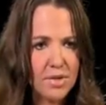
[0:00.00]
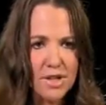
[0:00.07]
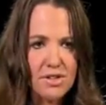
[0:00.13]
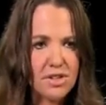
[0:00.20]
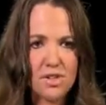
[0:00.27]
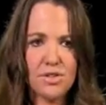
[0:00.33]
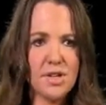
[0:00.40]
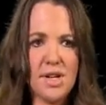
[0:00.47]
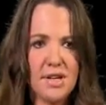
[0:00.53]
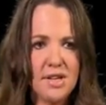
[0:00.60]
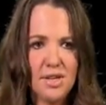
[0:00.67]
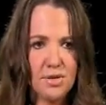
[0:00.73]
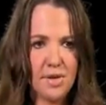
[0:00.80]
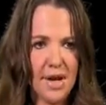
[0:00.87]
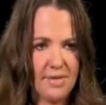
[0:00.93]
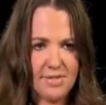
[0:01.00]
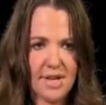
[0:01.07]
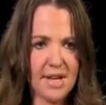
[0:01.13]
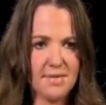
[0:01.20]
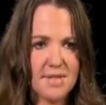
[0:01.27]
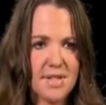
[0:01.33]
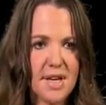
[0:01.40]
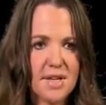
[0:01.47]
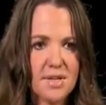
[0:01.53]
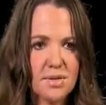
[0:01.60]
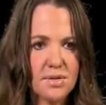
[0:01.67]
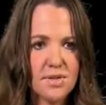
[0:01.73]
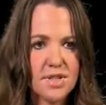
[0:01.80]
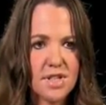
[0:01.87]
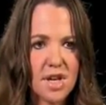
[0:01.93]
We don't have to have sex
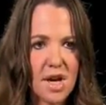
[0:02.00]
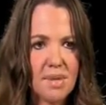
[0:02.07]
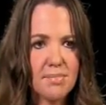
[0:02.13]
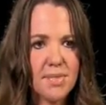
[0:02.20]
all of the time,